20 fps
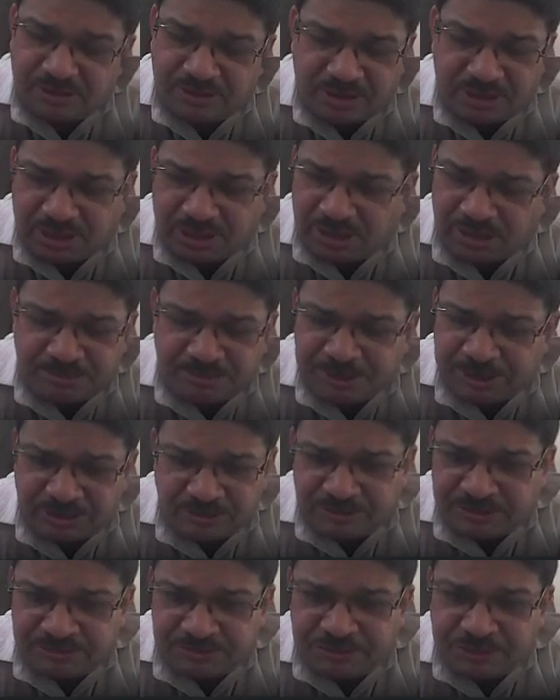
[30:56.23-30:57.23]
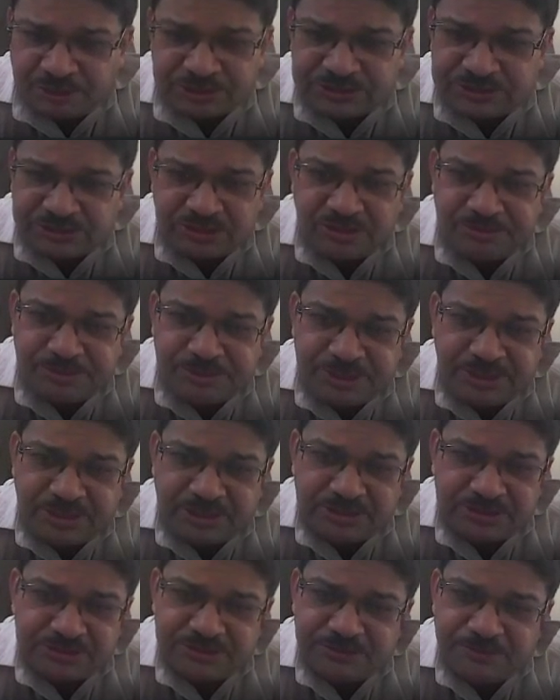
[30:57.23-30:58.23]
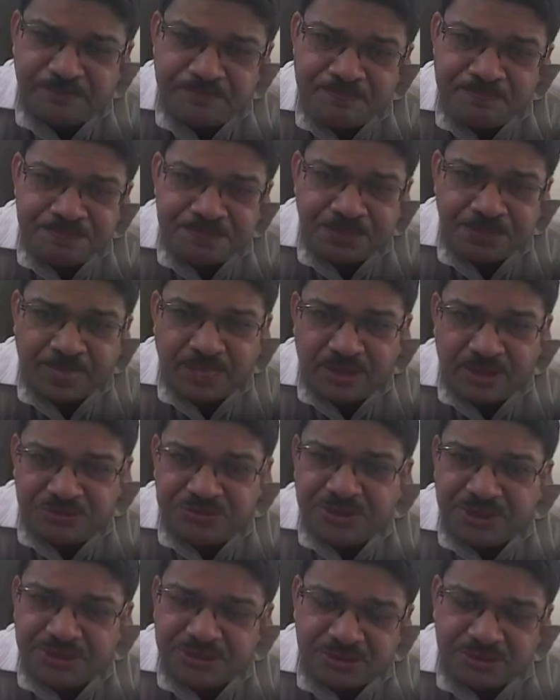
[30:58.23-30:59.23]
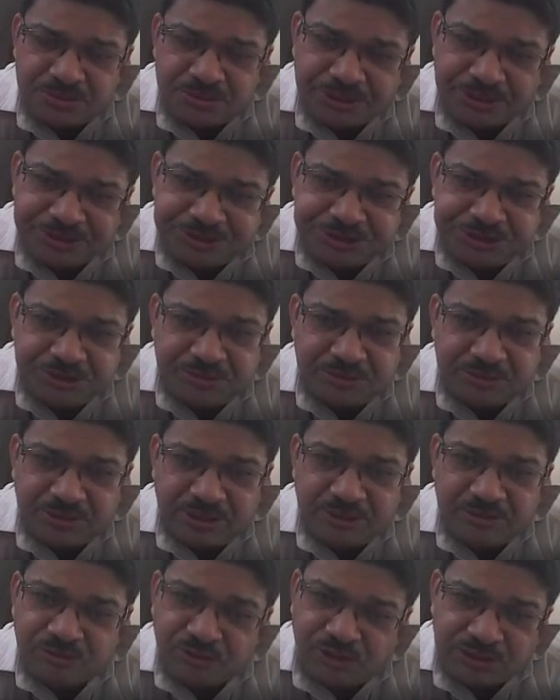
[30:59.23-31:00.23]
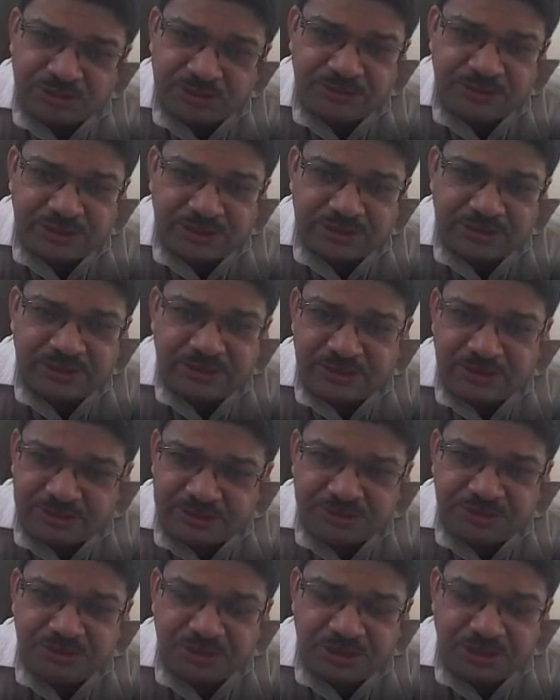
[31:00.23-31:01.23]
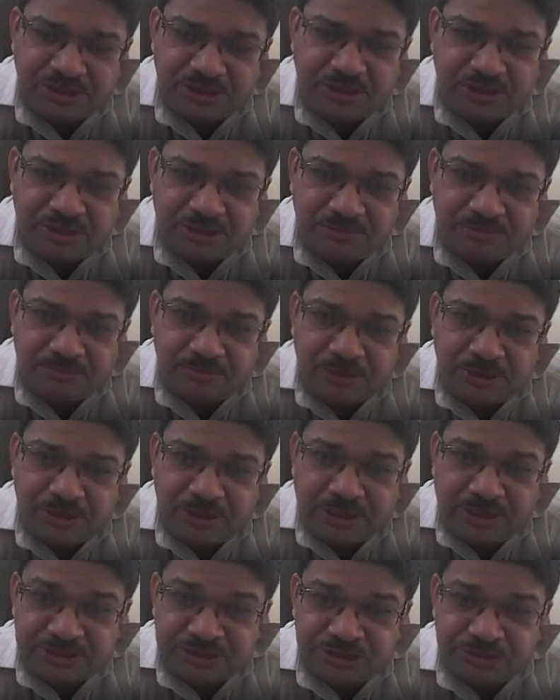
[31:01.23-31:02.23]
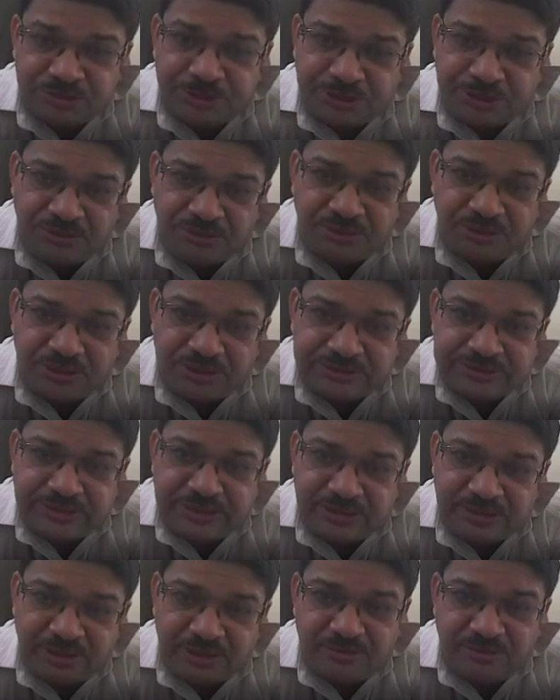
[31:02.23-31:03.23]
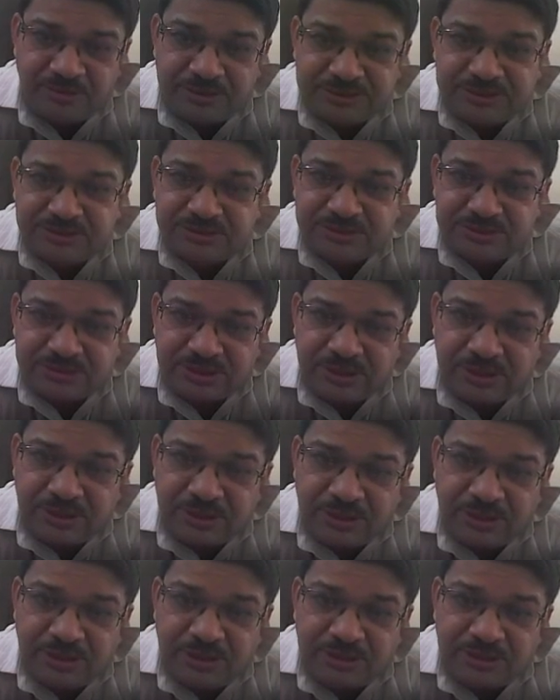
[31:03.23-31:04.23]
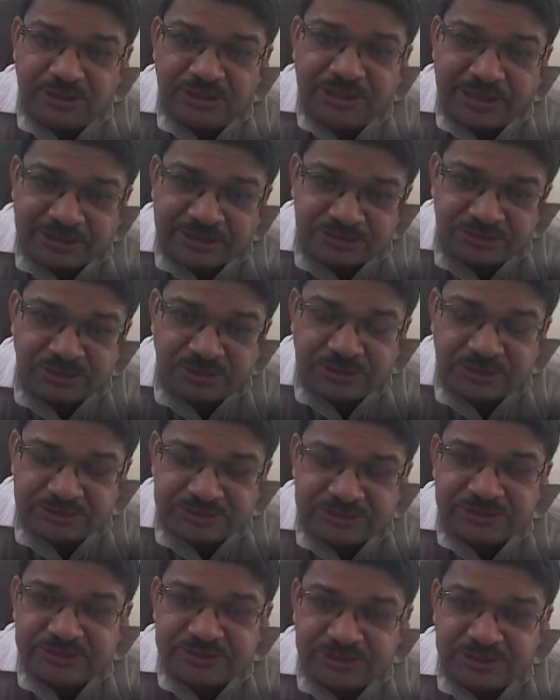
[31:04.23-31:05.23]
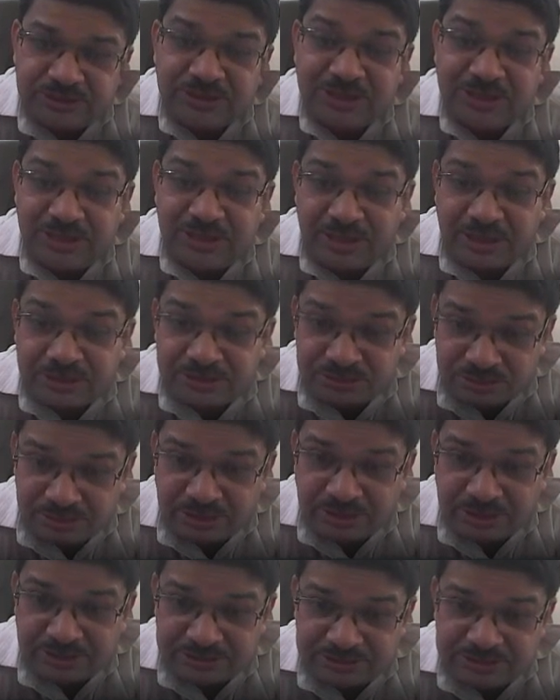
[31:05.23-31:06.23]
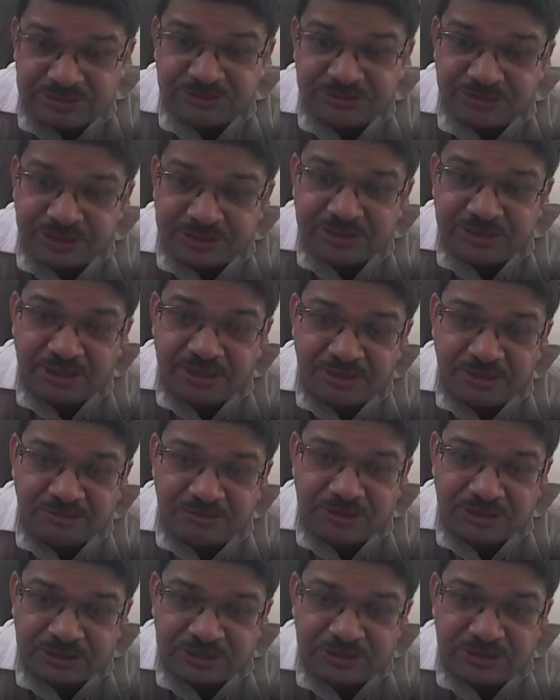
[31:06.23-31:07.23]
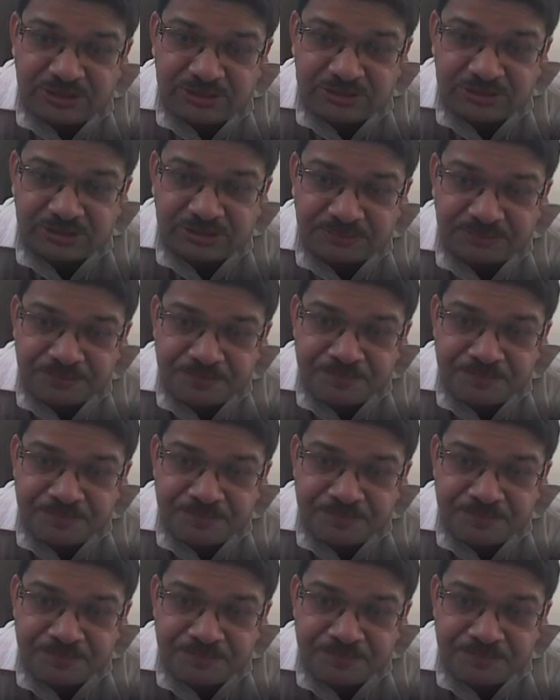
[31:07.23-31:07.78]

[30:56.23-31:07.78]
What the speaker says: I mean, even for steel buildings, you need to ensure that whatever ductility you are assuming design calculations, the actual construction can actually achieve that kind of ductility.